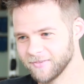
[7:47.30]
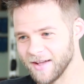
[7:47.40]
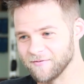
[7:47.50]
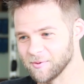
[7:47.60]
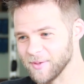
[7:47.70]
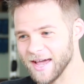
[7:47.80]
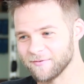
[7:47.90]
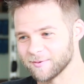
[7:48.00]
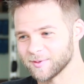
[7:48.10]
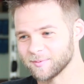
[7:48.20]
I feel
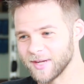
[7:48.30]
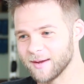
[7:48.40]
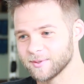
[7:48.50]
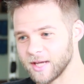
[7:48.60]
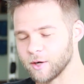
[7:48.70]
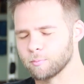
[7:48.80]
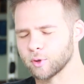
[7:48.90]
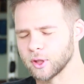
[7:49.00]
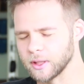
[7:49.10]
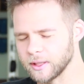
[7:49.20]
bad for him sometimes because I
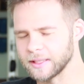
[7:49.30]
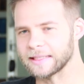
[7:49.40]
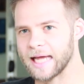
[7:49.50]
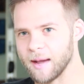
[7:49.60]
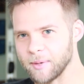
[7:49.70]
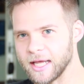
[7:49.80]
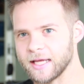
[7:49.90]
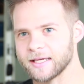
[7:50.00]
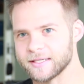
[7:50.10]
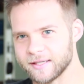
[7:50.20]
completely
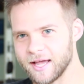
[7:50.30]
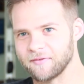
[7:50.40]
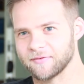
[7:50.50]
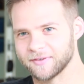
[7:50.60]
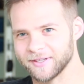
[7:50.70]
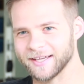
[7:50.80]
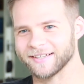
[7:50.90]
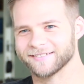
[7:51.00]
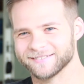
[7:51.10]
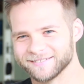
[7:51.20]
dominate his life.
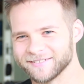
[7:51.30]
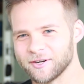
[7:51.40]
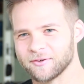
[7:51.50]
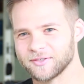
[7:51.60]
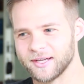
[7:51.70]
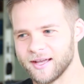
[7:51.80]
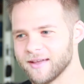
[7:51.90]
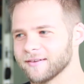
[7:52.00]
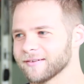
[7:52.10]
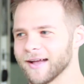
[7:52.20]
It's like,
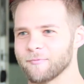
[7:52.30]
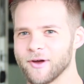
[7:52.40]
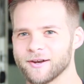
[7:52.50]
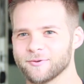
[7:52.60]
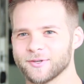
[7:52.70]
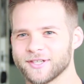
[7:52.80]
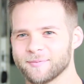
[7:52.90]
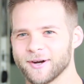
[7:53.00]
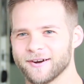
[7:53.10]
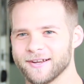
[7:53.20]
hey, I want to do a
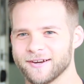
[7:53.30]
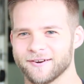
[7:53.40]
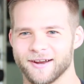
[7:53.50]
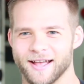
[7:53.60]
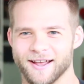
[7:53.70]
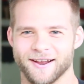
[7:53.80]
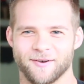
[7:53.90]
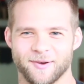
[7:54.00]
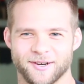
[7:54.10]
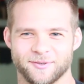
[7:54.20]
seminar here. Hey,
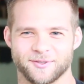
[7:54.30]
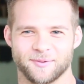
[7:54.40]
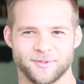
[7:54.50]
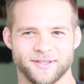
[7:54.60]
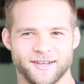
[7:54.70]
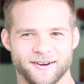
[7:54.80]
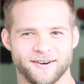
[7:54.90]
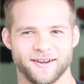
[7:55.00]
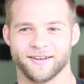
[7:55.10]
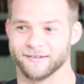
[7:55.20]
I want to do something
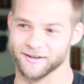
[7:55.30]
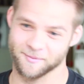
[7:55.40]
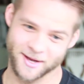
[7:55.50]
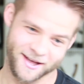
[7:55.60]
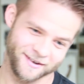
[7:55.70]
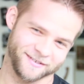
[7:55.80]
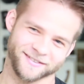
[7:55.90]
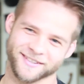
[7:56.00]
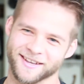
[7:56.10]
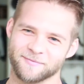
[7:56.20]
there. Come on,
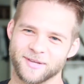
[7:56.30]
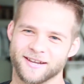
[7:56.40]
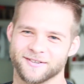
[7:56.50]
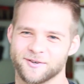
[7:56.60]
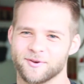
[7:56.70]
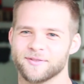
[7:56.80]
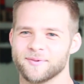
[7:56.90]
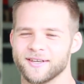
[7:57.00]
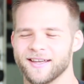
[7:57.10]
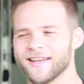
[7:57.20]
I'm taking you with
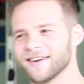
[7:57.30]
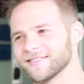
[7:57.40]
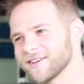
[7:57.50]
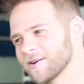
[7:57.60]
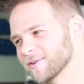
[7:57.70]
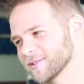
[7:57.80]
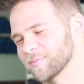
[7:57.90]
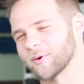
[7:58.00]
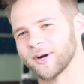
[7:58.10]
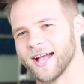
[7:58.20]
me. And it's always a
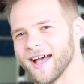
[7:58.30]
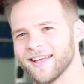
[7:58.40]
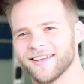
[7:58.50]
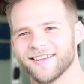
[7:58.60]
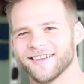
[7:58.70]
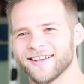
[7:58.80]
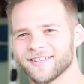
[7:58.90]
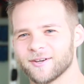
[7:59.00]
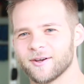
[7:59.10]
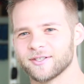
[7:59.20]
poor guy.
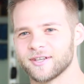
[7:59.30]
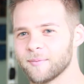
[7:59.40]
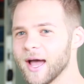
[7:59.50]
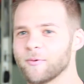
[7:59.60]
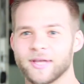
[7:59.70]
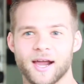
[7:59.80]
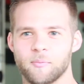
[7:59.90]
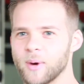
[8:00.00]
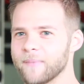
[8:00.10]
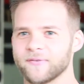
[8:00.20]
It's always, come on, we got to
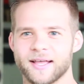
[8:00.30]
prep for